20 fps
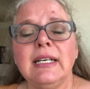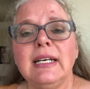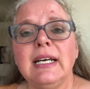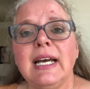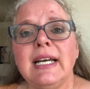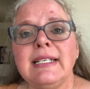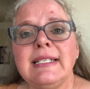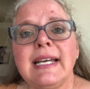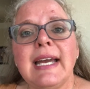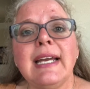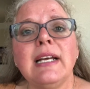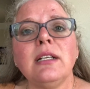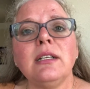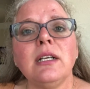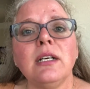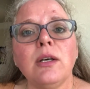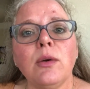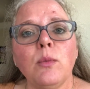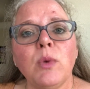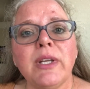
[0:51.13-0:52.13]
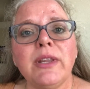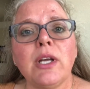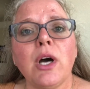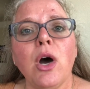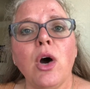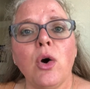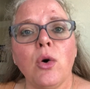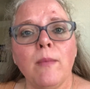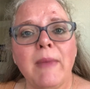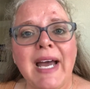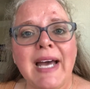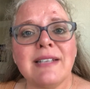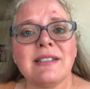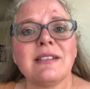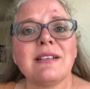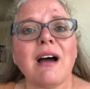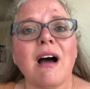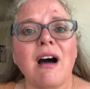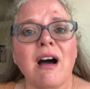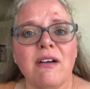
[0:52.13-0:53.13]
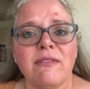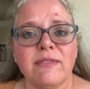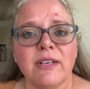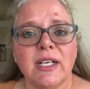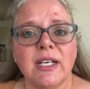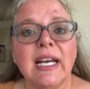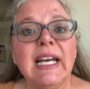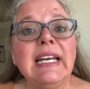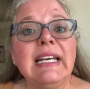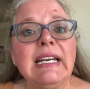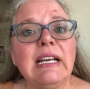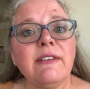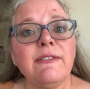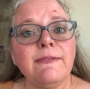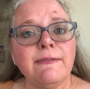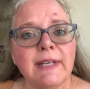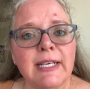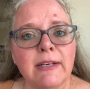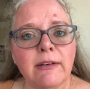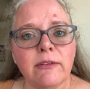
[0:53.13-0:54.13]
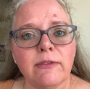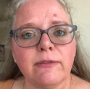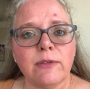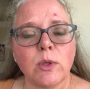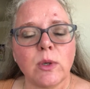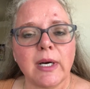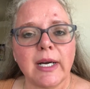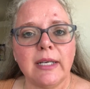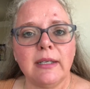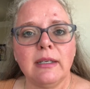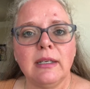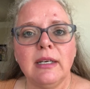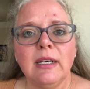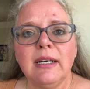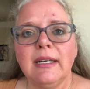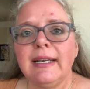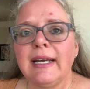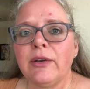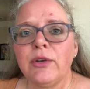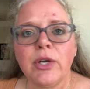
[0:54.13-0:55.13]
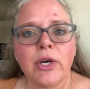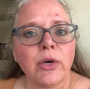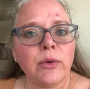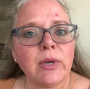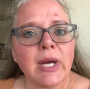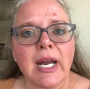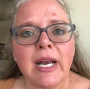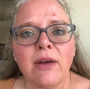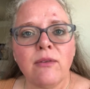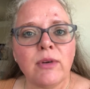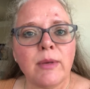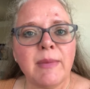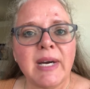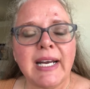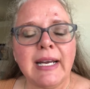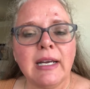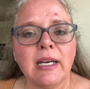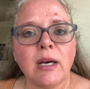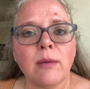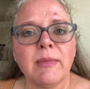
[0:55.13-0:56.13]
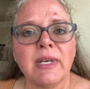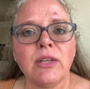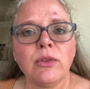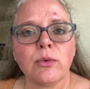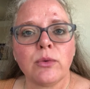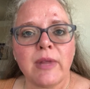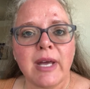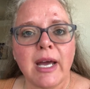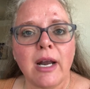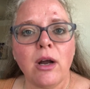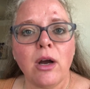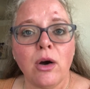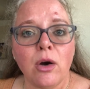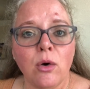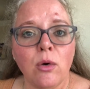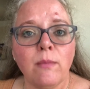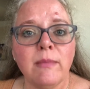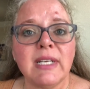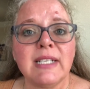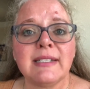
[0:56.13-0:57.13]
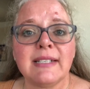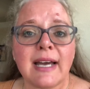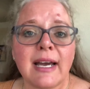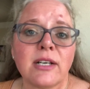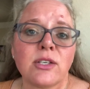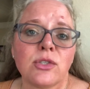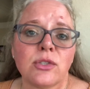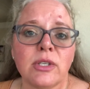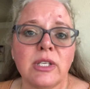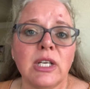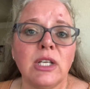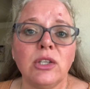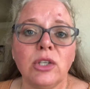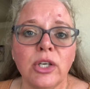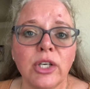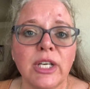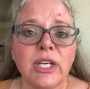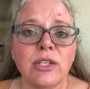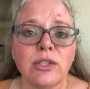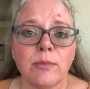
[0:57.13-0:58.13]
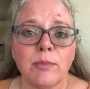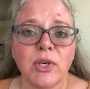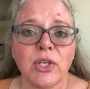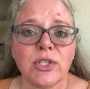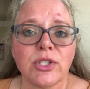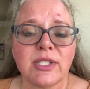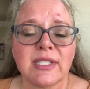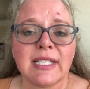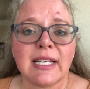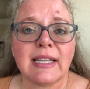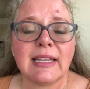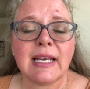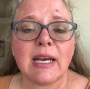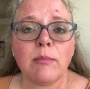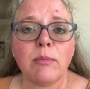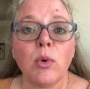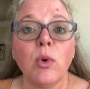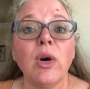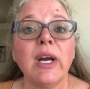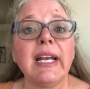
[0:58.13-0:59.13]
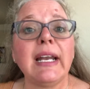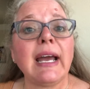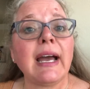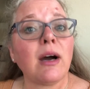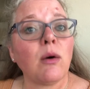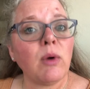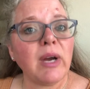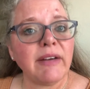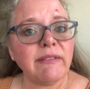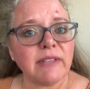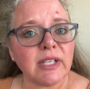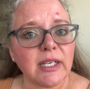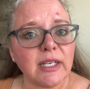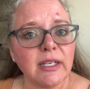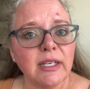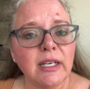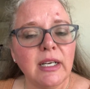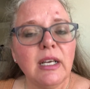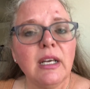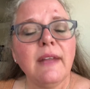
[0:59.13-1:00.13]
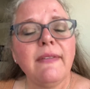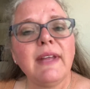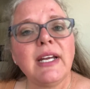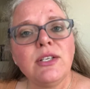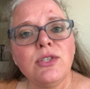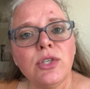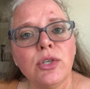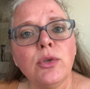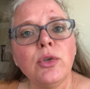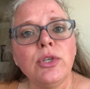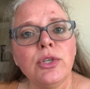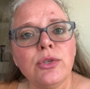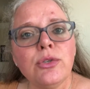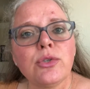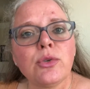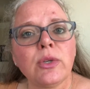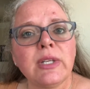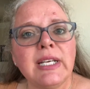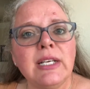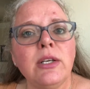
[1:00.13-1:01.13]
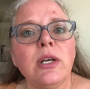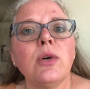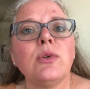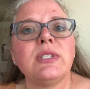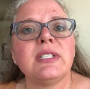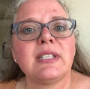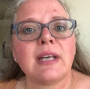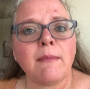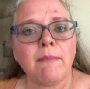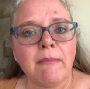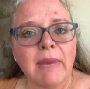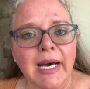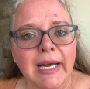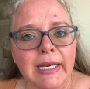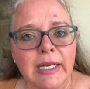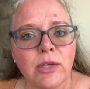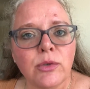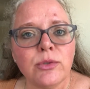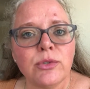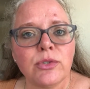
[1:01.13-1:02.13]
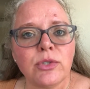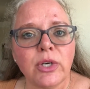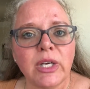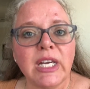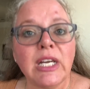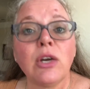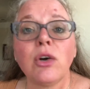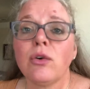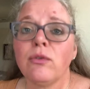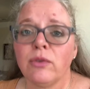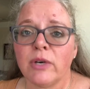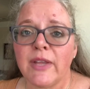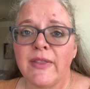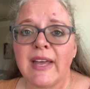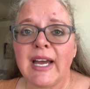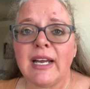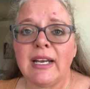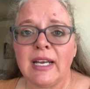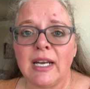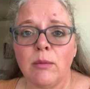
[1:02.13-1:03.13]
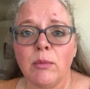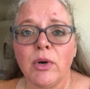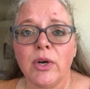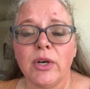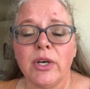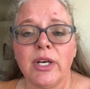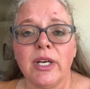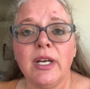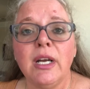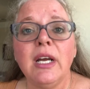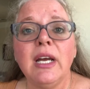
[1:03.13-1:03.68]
and take a look at what the home has to offer, get a feel for it. Now, no, not everybody coming through that home is actually looking to purchase at that point. However, they do usually know somebody who's looking over in that neighborhood.